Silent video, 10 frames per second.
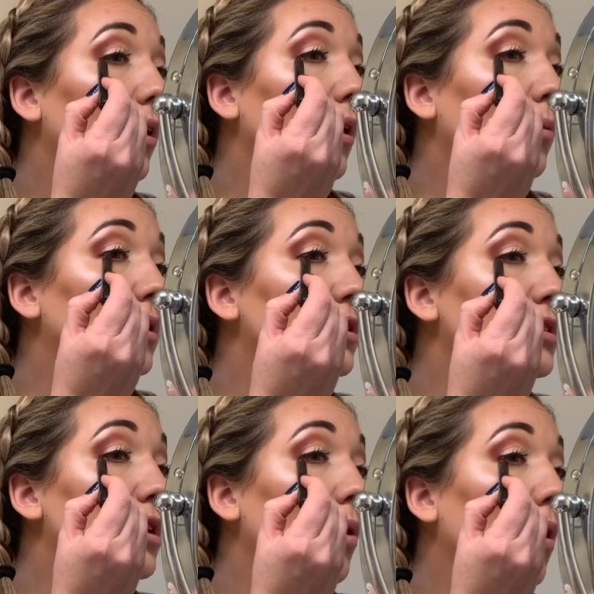It was
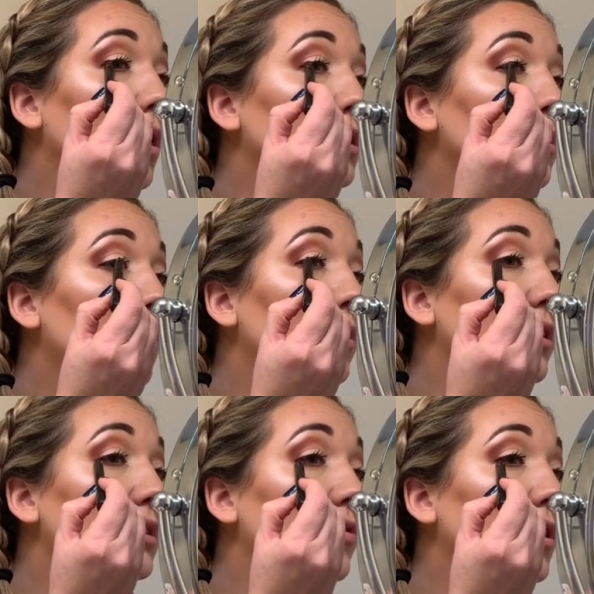so awesome when
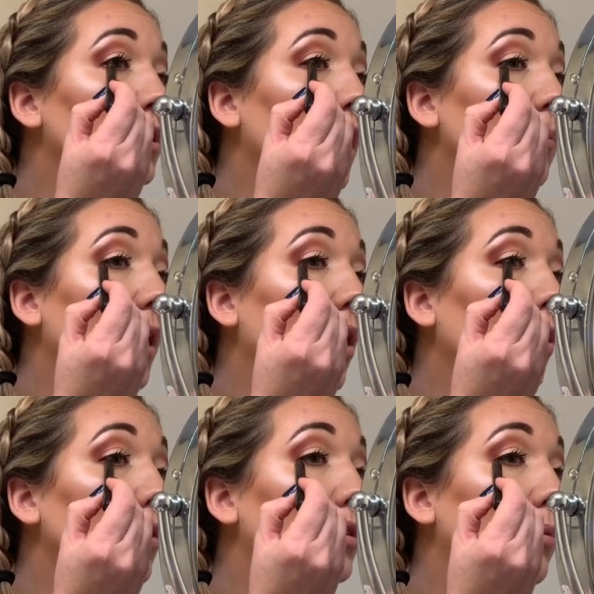this first came
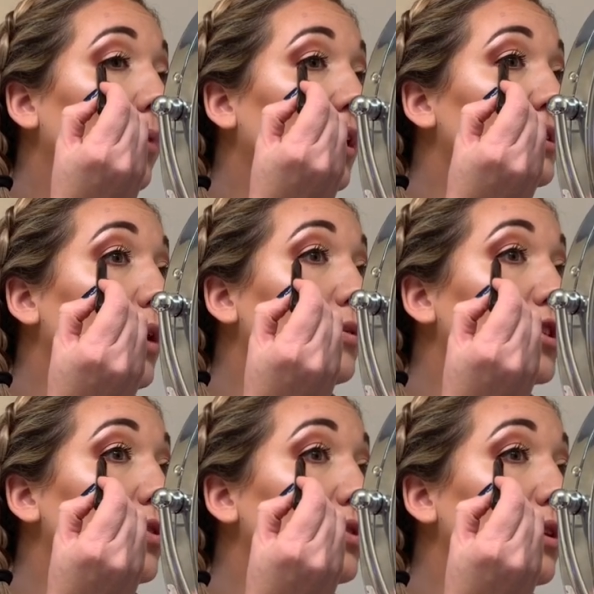out, because I
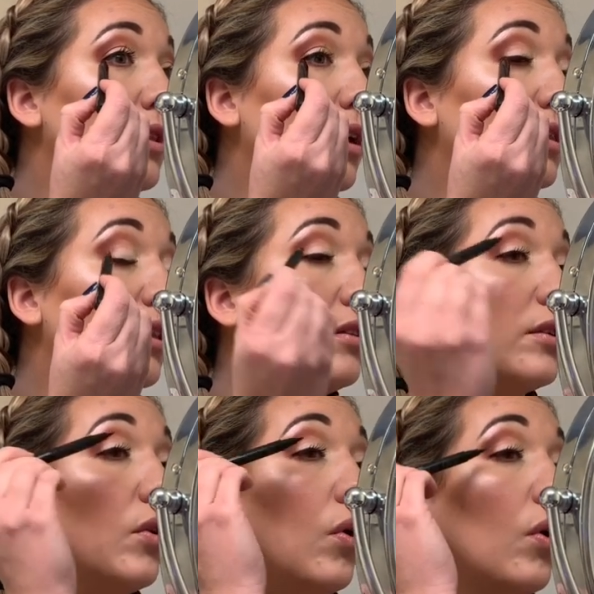was using like the
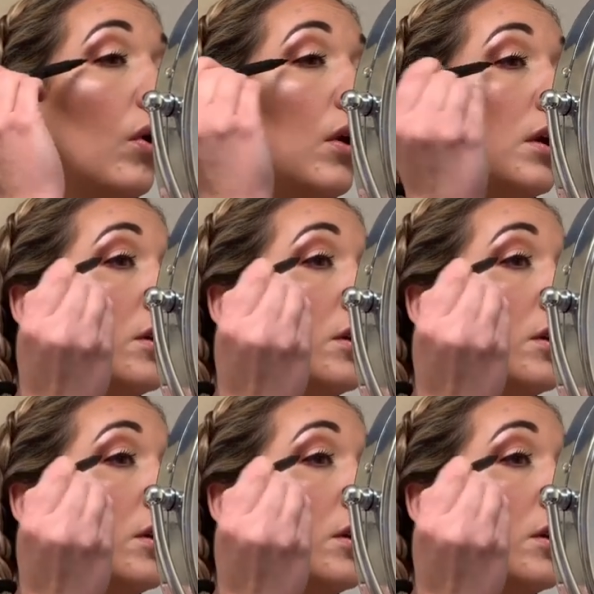little